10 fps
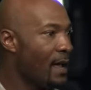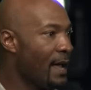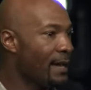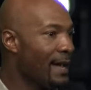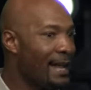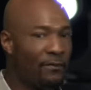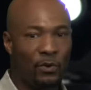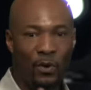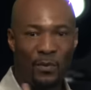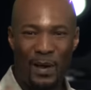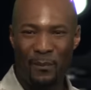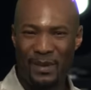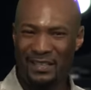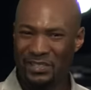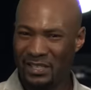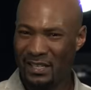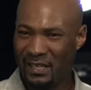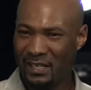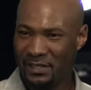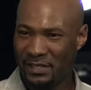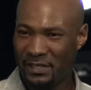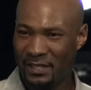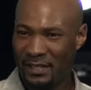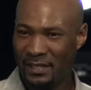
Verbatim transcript: and not have to worry about being judged.